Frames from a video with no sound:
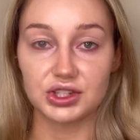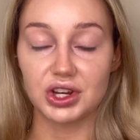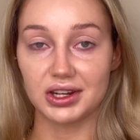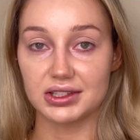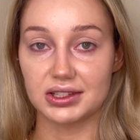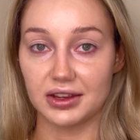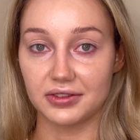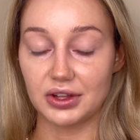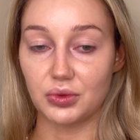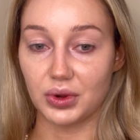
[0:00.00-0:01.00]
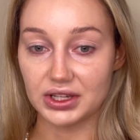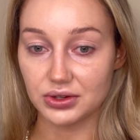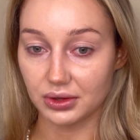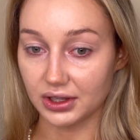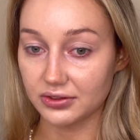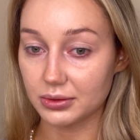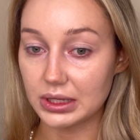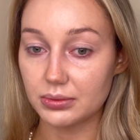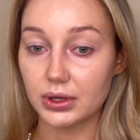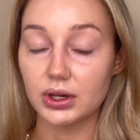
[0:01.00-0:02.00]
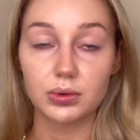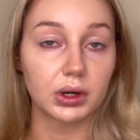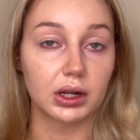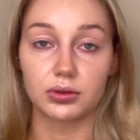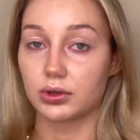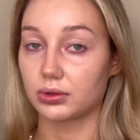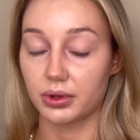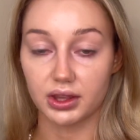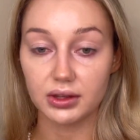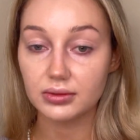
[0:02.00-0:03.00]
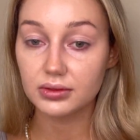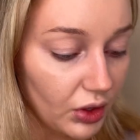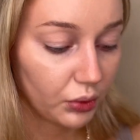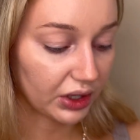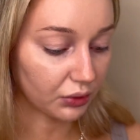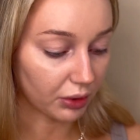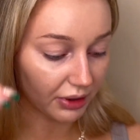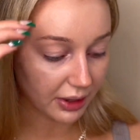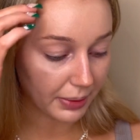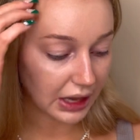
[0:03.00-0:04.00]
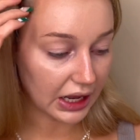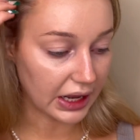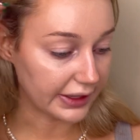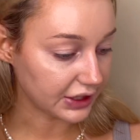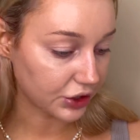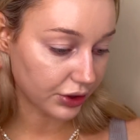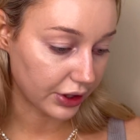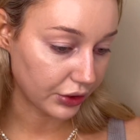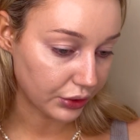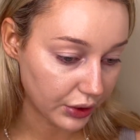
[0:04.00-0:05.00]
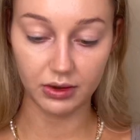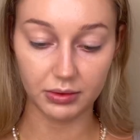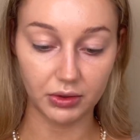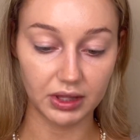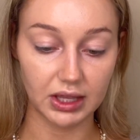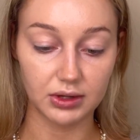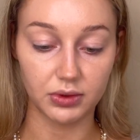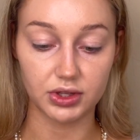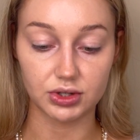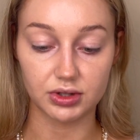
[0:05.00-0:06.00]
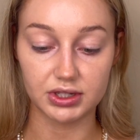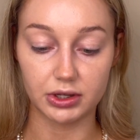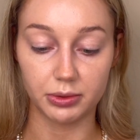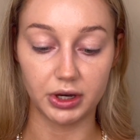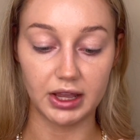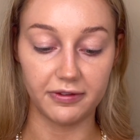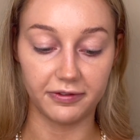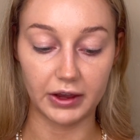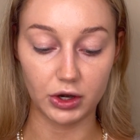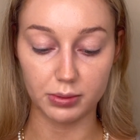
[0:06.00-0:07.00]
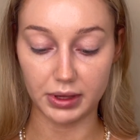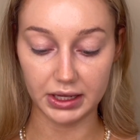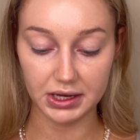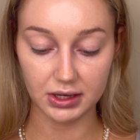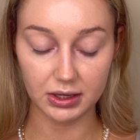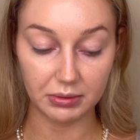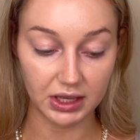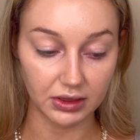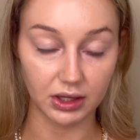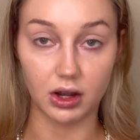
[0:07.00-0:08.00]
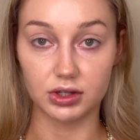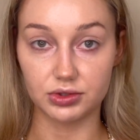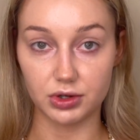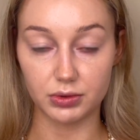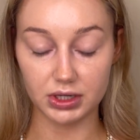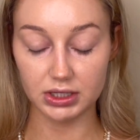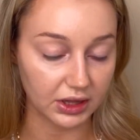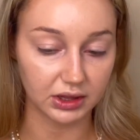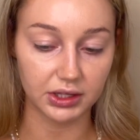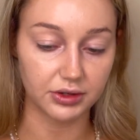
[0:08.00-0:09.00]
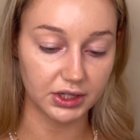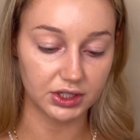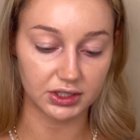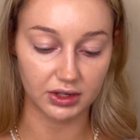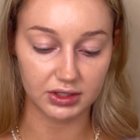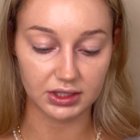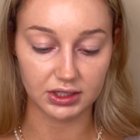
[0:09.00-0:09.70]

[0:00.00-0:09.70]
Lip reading: shade is definitely way too light for me, but we're gonna roll with it. We can warm it up later though. I'm going in with the Charlotte Tilbury Fair Medium in the contour one. I literally just got this in